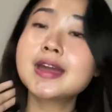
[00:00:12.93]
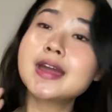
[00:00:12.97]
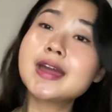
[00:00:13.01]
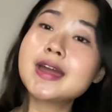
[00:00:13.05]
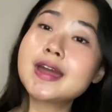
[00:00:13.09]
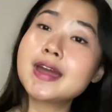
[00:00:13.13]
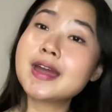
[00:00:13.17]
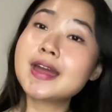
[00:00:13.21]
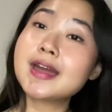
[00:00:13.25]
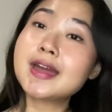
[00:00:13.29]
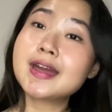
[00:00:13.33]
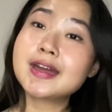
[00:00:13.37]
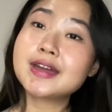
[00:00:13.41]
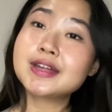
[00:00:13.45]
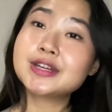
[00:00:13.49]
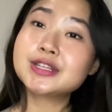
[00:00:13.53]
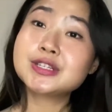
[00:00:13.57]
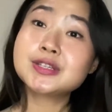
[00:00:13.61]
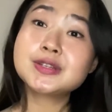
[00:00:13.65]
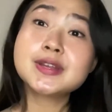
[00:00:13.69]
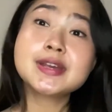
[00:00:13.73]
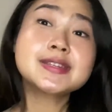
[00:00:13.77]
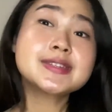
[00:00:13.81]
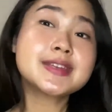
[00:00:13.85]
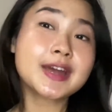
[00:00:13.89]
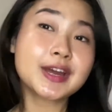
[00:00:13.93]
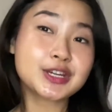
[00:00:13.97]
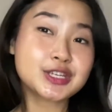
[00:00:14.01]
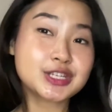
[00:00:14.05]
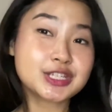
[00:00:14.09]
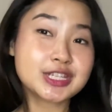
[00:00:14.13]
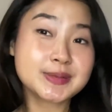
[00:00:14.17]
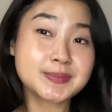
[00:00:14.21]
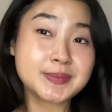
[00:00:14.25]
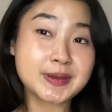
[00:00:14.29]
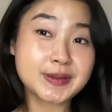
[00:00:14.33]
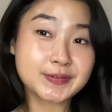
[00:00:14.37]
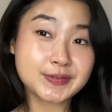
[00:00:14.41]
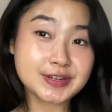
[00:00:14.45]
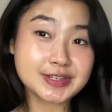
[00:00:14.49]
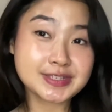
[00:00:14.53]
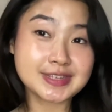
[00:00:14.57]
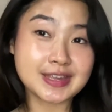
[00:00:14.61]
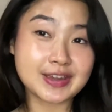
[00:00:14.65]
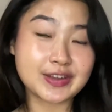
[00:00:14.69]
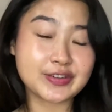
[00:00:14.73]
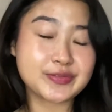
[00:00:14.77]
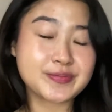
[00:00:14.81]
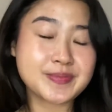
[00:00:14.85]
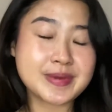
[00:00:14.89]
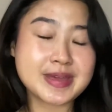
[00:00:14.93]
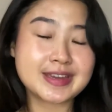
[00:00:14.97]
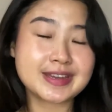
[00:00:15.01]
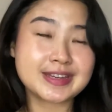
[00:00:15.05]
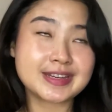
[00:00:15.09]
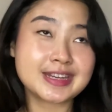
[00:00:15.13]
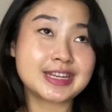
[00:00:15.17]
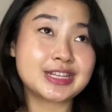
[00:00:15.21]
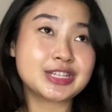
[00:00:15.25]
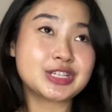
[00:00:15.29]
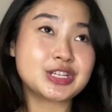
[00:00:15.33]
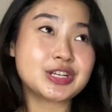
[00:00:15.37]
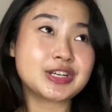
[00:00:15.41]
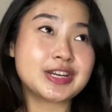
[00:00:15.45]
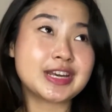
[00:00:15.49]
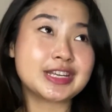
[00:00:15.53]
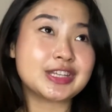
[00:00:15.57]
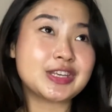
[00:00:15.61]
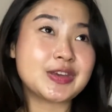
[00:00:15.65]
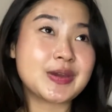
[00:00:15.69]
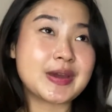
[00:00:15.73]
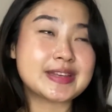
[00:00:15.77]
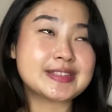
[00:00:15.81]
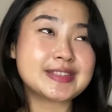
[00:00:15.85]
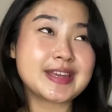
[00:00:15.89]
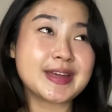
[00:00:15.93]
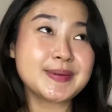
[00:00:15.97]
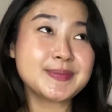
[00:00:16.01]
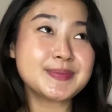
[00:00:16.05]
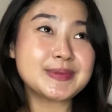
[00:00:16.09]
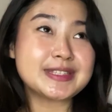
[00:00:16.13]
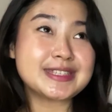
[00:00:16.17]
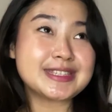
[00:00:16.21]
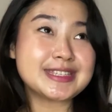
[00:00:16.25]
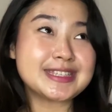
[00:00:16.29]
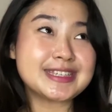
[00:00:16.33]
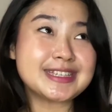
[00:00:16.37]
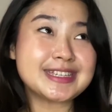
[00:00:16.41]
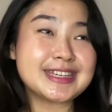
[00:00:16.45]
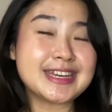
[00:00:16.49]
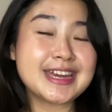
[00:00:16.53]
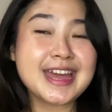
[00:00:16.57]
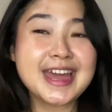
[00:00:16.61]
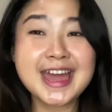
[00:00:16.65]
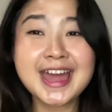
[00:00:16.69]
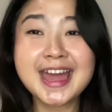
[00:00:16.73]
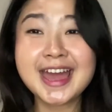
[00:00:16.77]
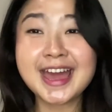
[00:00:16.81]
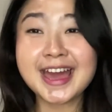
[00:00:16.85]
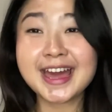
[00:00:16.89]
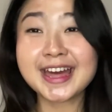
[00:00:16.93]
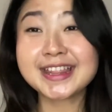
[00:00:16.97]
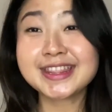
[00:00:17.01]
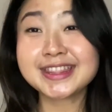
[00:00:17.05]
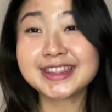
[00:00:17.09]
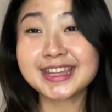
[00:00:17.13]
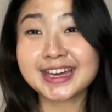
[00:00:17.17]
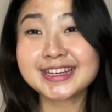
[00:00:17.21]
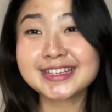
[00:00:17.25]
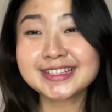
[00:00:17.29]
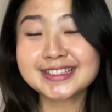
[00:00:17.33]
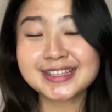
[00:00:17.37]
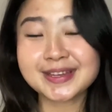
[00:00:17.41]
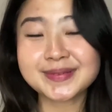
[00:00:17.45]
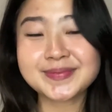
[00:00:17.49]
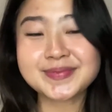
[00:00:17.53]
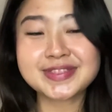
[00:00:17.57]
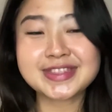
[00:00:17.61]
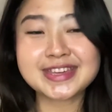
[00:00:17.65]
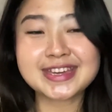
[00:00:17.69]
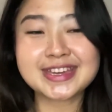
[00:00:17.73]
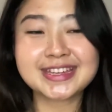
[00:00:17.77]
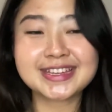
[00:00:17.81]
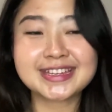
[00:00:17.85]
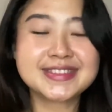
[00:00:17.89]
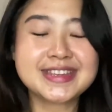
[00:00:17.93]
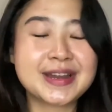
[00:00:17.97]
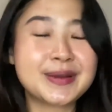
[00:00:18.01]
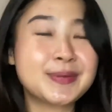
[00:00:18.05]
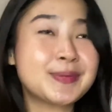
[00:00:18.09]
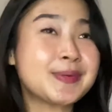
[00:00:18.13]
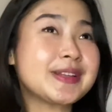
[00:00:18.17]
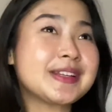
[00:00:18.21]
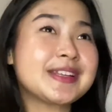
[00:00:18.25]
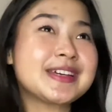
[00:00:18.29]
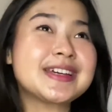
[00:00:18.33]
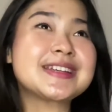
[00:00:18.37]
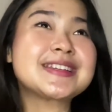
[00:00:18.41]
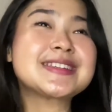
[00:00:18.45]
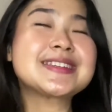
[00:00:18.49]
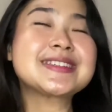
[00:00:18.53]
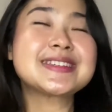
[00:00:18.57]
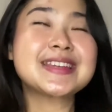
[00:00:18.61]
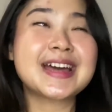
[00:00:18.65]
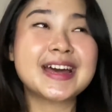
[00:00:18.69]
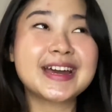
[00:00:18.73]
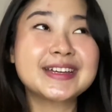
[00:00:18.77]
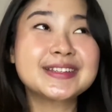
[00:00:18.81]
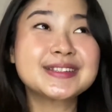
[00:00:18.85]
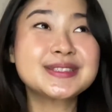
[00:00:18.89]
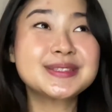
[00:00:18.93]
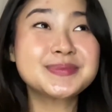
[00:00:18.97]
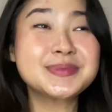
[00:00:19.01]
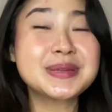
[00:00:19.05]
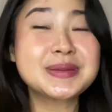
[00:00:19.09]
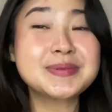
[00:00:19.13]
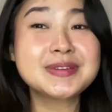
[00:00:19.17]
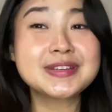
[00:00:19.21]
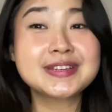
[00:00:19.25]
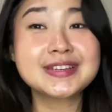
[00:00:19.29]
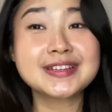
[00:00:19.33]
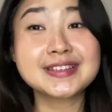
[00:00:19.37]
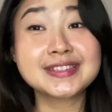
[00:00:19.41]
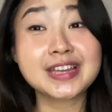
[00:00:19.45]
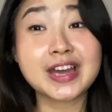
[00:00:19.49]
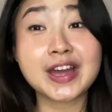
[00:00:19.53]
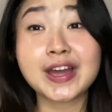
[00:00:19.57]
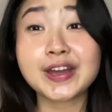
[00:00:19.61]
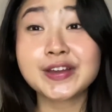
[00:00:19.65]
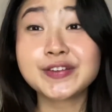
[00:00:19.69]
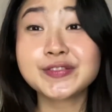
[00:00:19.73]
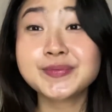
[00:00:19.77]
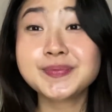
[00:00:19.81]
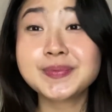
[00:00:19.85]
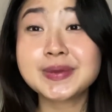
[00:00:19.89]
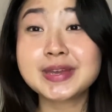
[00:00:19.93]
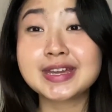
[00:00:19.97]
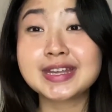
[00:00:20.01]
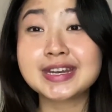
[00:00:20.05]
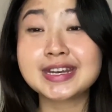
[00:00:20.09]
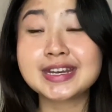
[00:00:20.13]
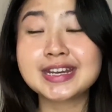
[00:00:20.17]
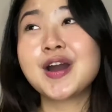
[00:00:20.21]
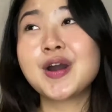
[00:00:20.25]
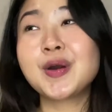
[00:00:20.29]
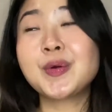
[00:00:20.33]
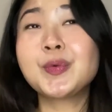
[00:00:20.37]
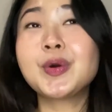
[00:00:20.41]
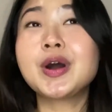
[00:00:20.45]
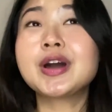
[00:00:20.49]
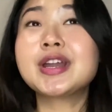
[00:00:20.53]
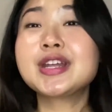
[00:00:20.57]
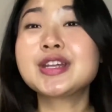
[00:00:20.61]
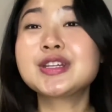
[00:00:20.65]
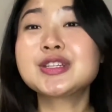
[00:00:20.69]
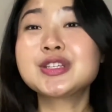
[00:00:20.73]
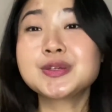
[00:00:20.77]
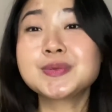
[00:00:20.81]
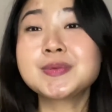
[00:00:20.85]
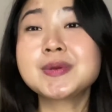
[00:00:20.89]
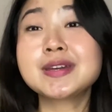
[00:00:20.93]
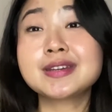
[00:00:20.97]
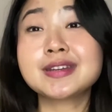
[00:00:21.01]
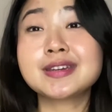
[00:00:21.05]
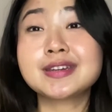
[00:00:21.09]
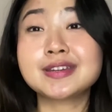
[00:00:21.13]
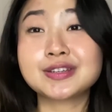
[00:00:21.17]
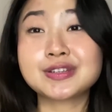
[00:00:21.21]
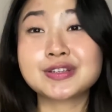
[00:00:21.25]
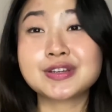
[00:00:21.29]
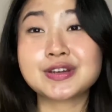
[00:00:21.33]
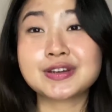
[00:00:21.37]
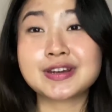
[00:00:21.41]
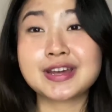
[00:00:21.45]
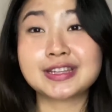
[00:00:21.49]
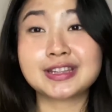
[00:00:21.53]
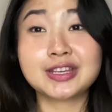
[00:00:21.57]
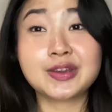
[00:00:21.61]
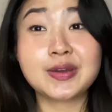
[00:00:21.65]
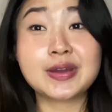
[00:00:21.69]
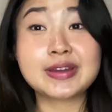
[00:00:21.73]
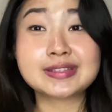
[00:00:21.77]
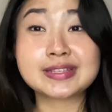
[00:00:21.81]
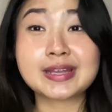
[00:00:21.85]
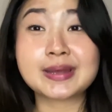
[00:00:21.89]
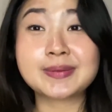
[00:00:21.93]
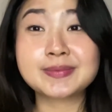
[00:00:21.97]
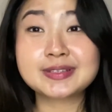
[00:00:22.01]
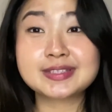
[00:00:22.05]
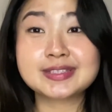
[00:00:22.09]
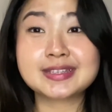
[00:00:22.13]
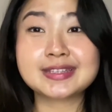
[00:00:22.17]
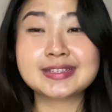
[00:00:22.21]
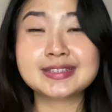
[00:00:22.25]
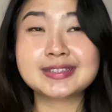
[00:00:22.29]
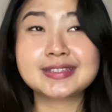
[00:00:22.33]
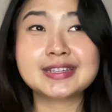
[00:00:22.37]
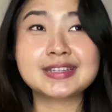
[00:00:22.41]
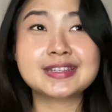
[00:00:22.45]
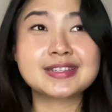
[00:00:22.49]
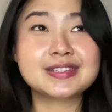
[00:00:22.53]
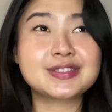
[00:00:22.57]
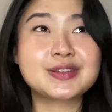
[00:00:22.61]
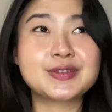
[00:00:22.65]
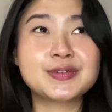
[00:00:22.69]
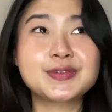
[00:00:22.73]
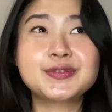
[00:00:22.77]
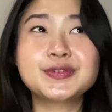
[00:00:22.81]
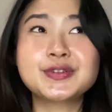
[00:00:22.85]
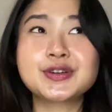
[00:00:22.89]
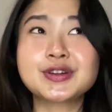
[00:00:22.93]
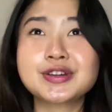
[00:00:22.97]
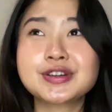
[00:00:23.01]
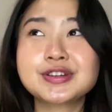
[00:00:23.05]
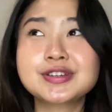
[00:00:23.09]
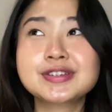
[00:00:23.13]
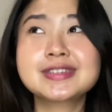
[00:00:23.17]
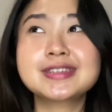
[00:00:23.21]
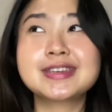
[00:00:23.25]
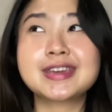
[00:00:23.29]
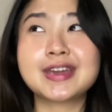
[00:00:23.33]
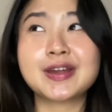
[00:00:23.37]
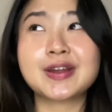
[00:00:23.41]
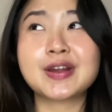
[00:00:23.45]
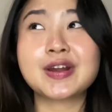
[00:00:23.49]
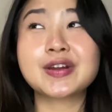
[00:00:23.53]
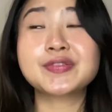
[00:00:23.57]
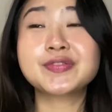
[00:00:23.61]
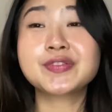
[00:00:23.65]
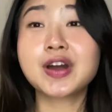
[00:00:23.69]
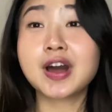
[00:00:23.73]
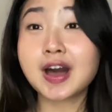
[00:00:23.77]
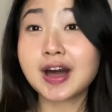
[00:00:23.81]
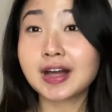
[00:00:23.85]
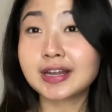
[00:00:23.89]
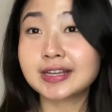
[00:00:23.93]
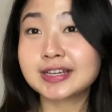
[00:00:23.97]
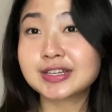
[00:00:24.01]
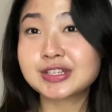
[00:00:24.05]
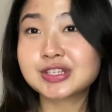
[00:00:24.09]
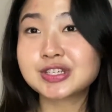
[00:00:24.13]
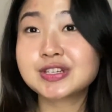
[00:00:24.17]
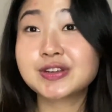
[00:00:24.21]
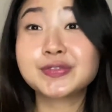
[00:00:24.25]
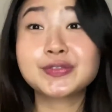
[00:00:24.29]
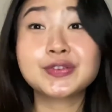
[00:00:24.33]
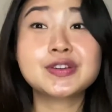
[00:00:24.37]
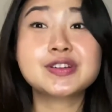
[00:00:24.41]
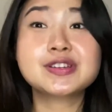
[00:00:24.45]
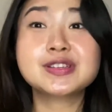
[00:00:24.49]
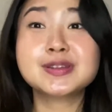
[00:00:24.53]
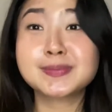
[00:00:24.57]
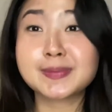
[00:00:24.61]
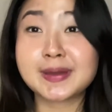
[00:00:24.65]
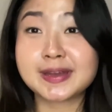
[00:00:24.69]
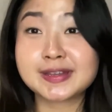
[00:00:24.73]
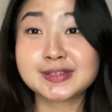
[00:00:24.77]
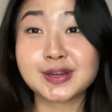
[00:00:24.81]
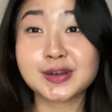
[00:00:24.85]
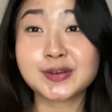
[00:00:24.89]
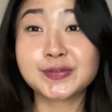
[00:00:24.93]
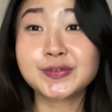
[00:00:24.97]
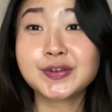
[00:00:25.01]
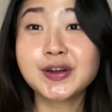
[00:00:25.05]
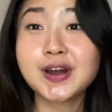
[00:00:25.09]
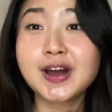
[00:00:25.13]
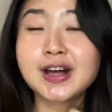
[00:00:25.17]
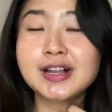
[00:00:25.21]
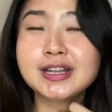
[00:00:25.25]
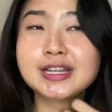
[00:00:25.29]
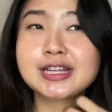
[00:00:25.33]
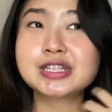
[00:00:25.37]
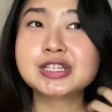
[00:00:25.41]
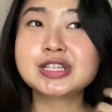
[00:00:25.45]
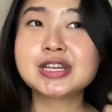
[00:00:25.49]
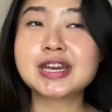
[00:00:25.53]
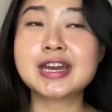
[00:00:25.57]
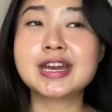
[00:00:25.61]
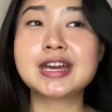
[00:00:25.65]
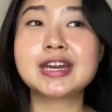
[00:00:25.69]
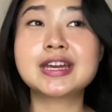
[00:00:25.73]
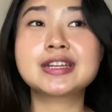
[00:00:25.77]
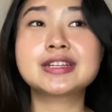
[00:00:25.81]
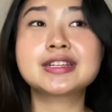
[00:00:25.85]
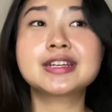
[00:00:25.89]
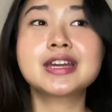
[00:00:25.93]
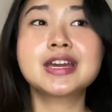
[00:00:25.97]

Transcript: And today's actually my first day of being an intern at the US Embassy. And that is something that really excites me because I've been wanting to be an intern at the US Embassy since the first year of college, the first semester of college. And